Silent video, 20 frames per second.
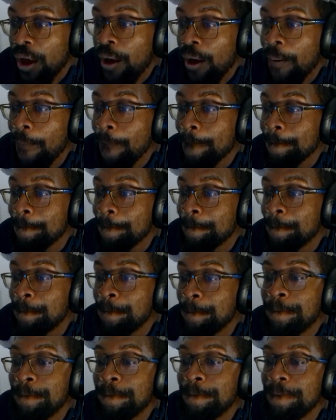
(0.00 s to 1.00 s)
Y'all
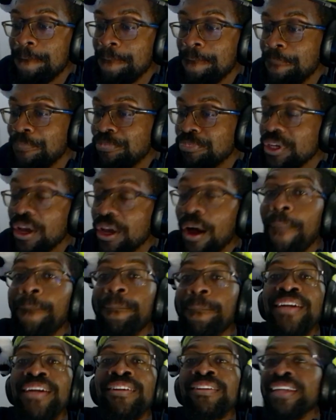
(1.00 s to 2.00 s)

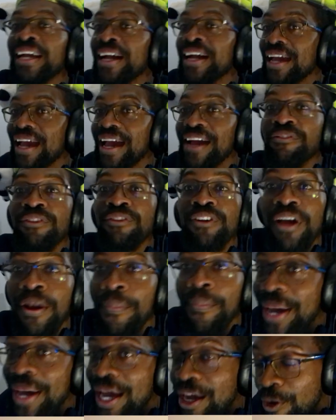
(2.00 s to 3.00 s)
better not ever
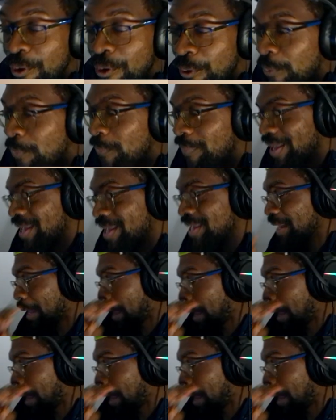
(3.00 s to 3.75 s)
come back home.